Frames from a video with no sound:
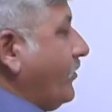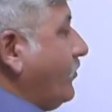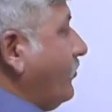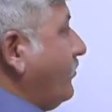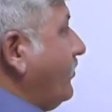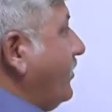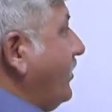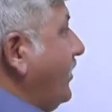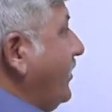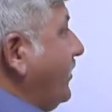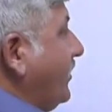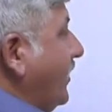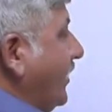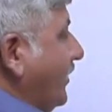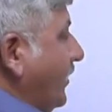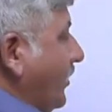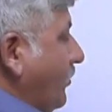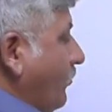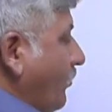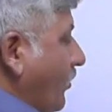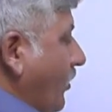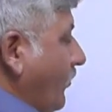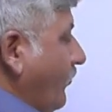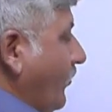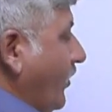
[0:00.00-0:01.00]
So these are
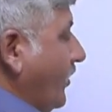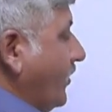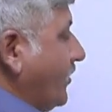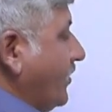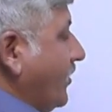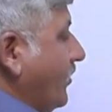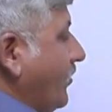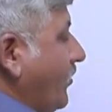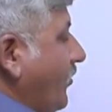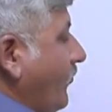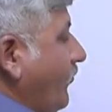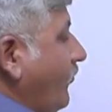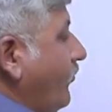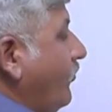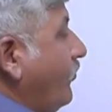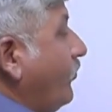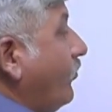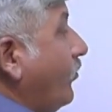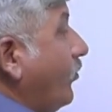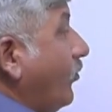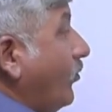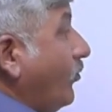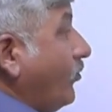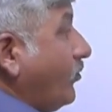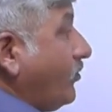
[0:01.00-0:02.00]
the dual function of
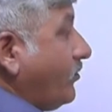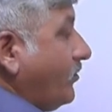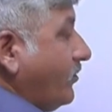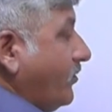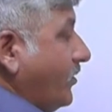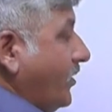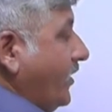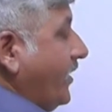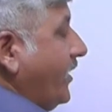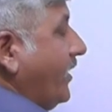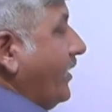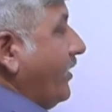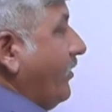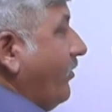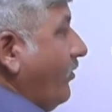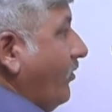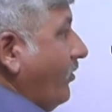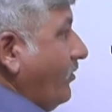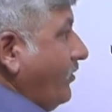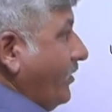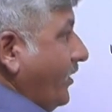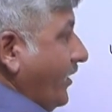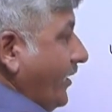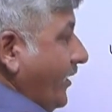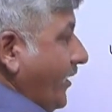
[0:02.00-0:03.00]
port 3.
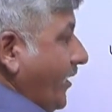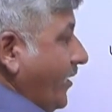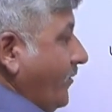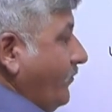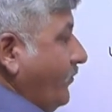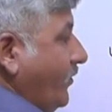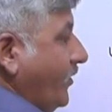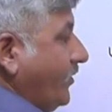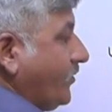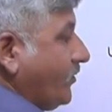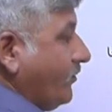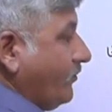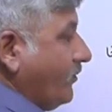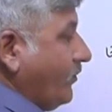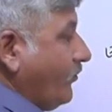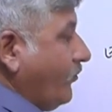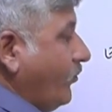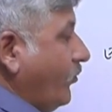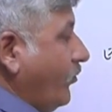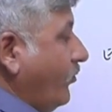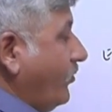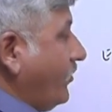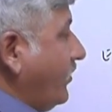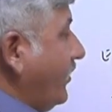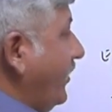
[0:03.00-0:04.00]
All the 8 pins of the
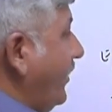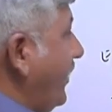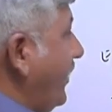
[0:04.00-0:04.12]
port 3